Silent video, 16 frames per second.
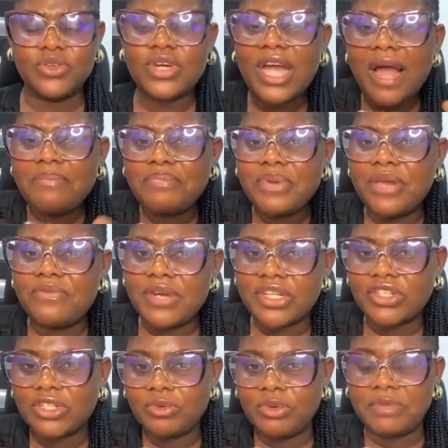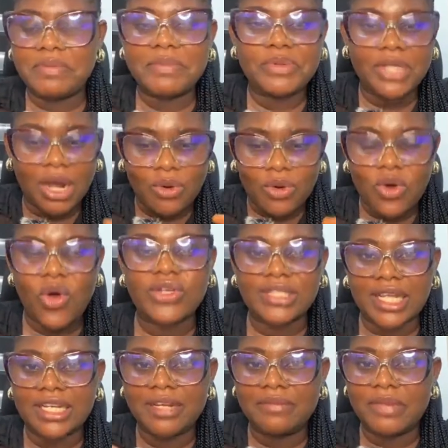You can't be in relationship with people that will
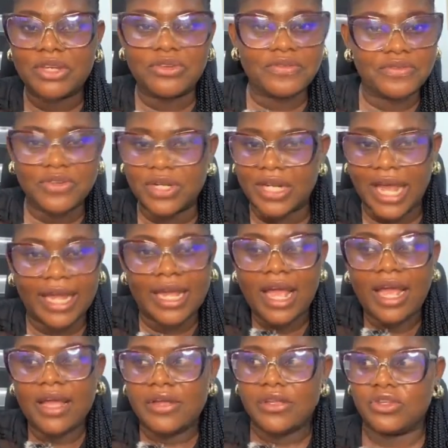constantly make you feel like